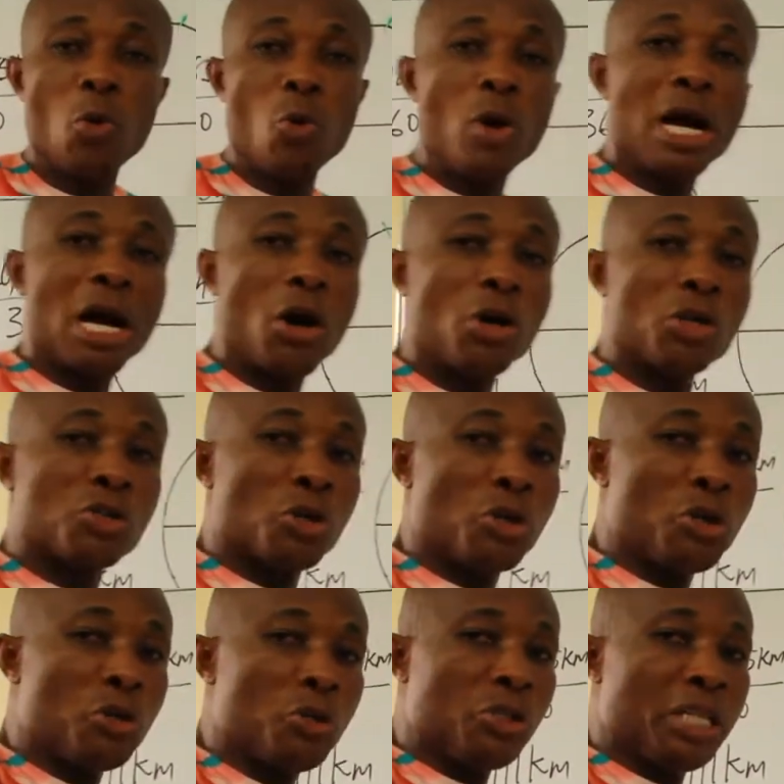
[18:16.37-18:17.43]
We can also
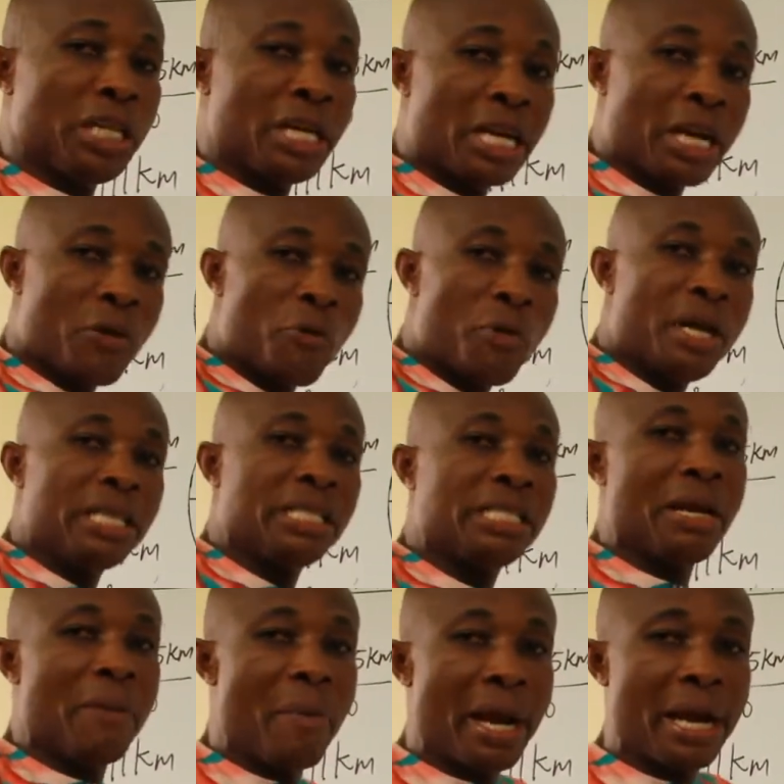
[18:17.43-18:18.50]
use the Greenwich
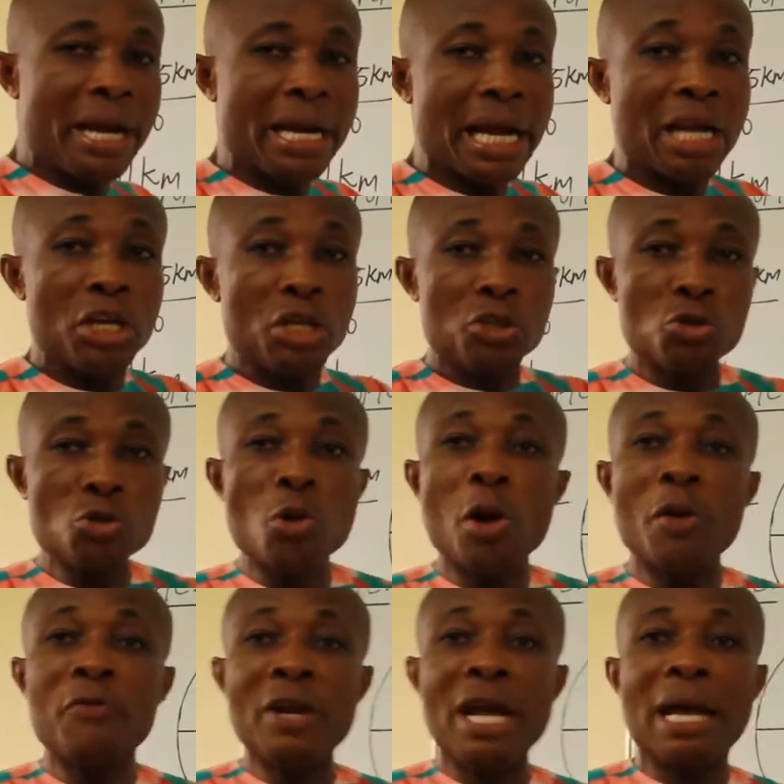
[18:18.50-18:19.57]
Meridian. Two
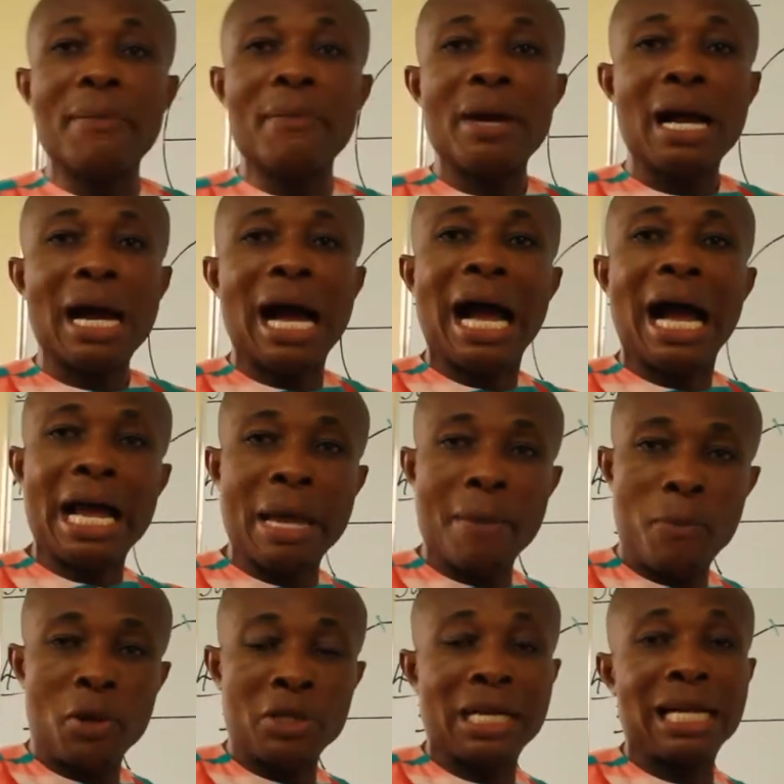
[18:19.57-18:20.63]
of them are
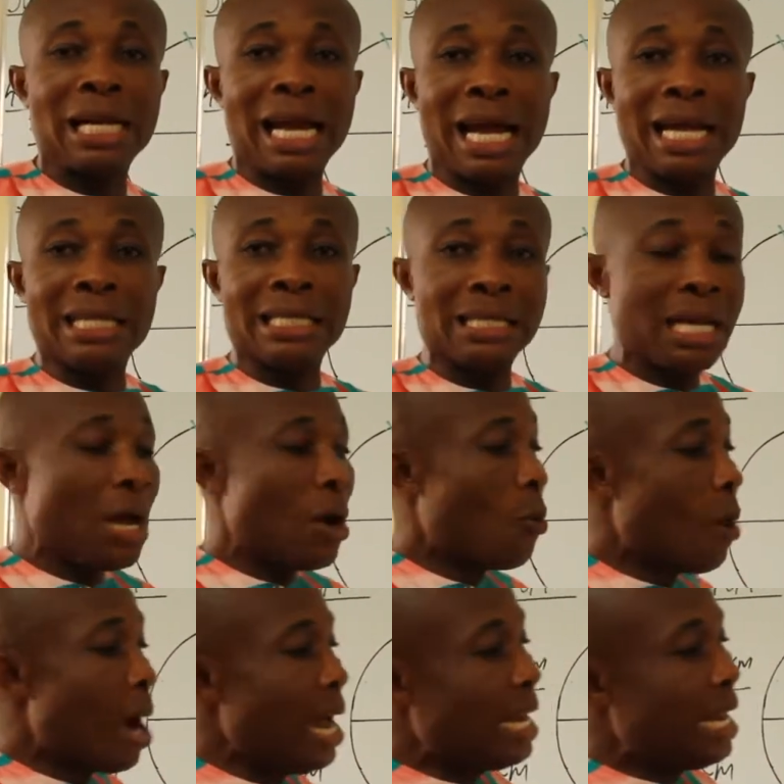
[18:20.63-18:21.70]
important lines.
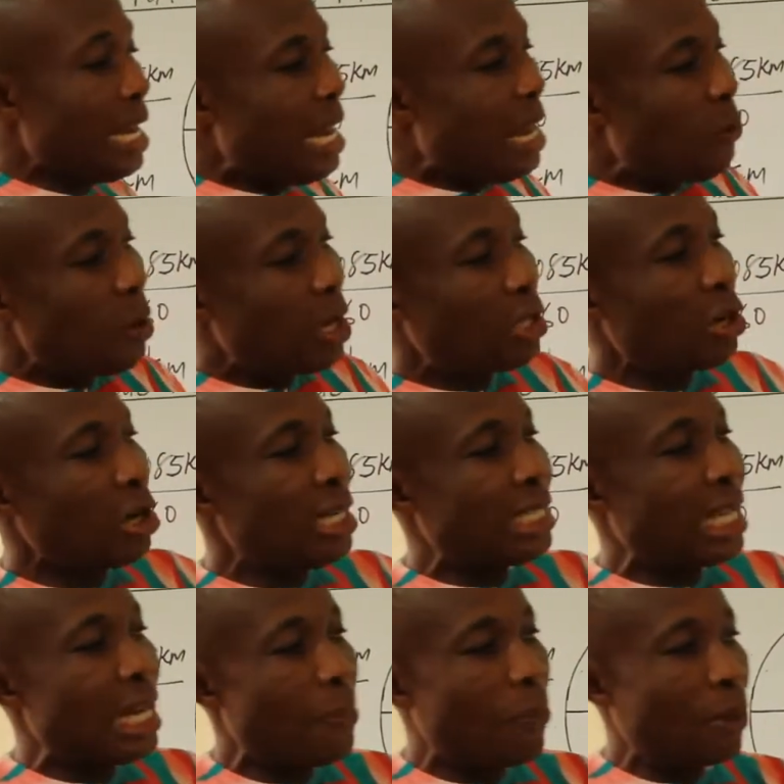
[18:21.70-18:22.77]
While the equator is
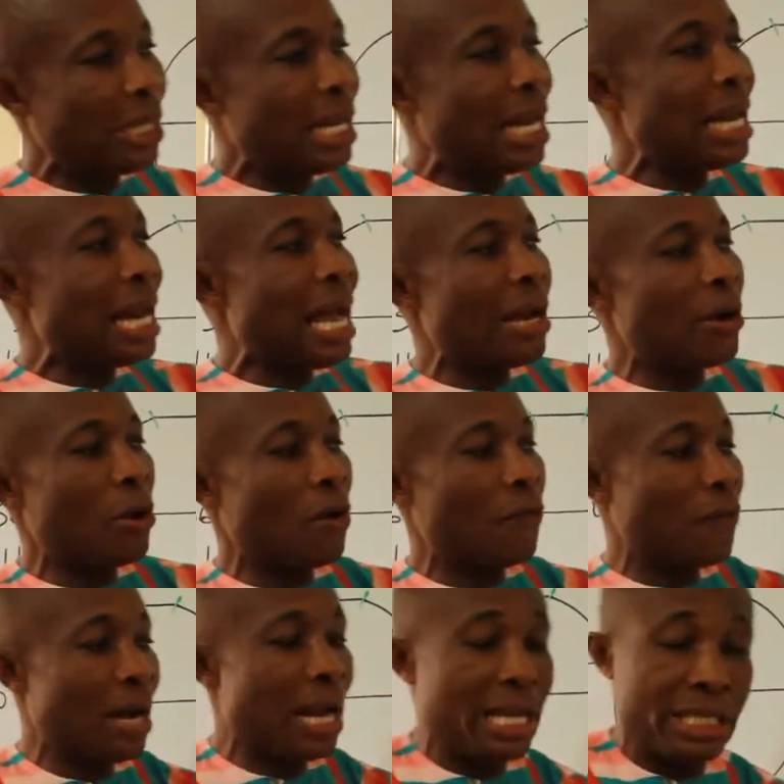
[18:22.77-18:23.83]
an important line
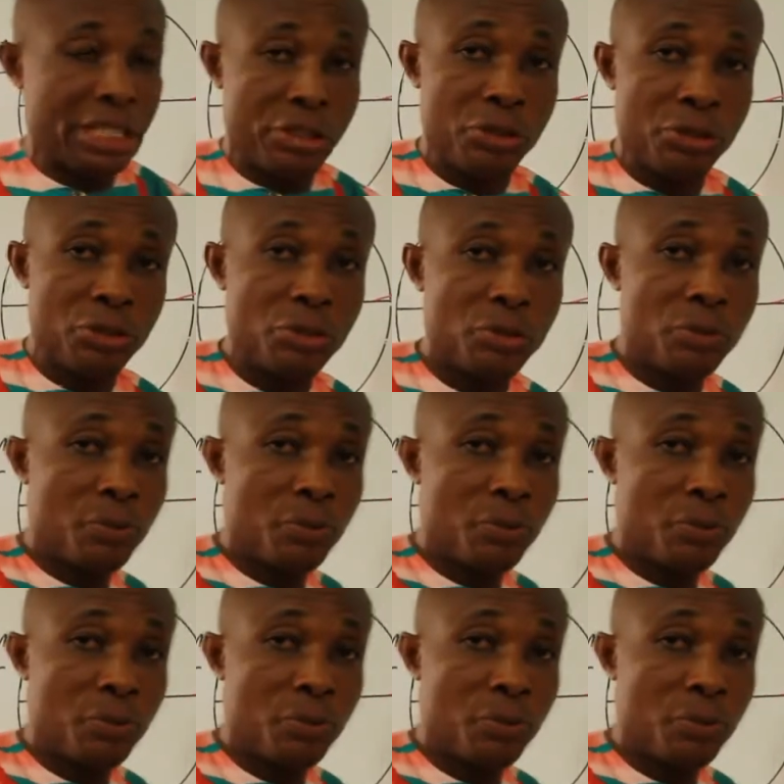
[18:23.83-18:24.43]
of latitude,